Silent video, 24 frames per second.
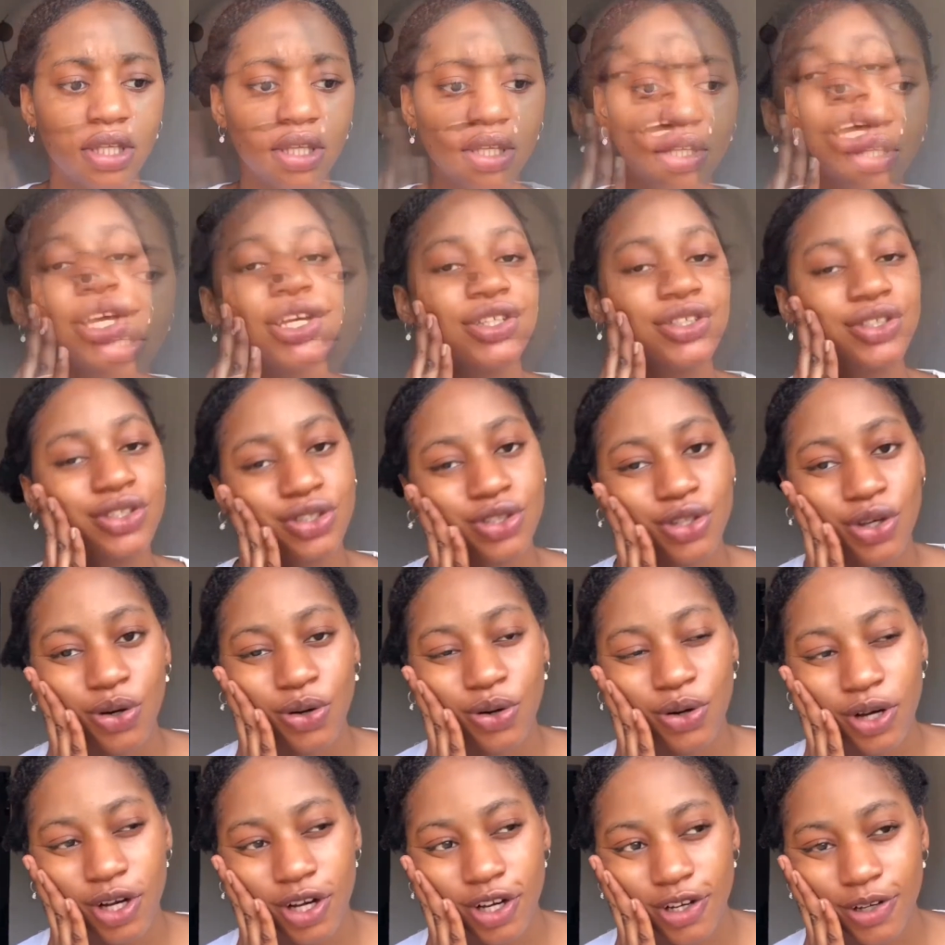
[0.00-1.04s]
Okay, so
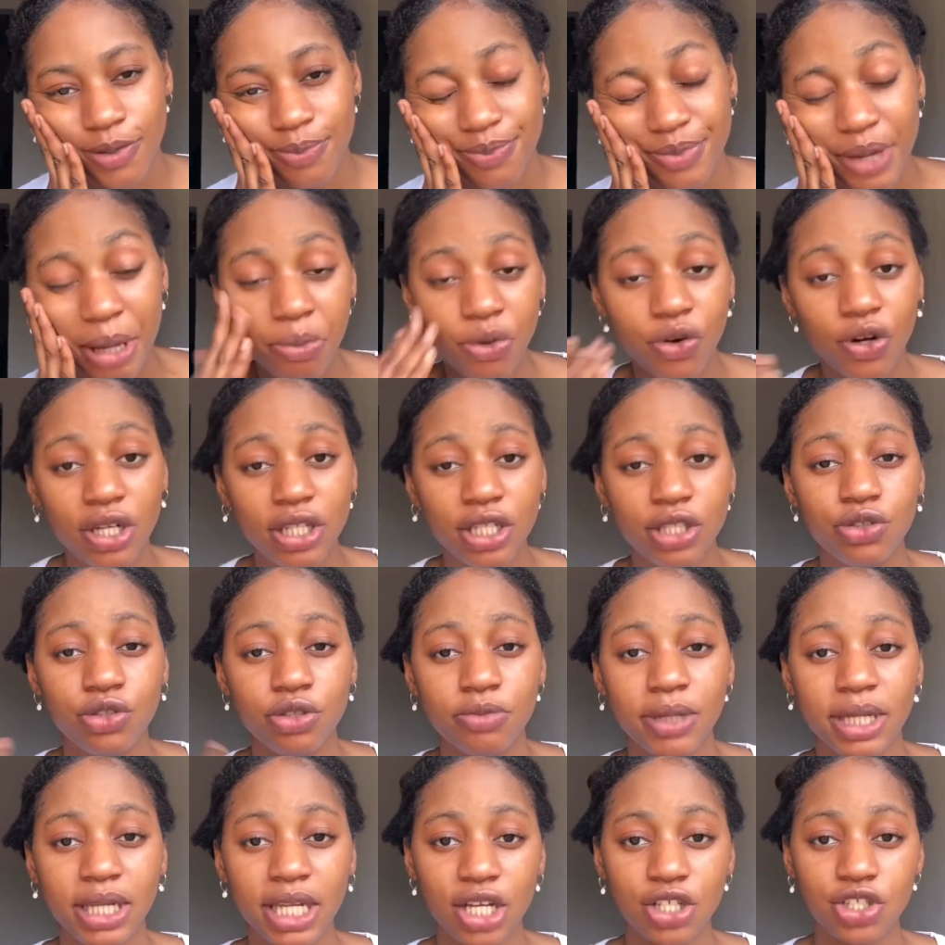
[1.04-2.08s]
I'm currently doing
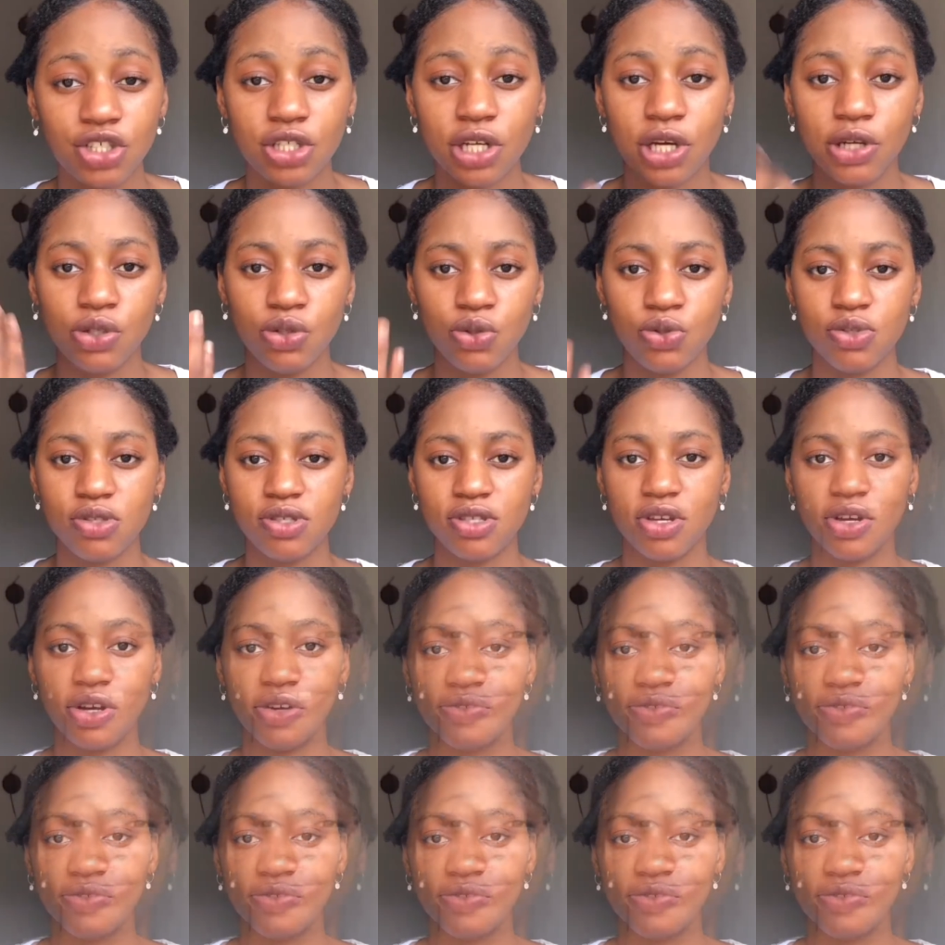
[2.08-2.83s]
my national youth service.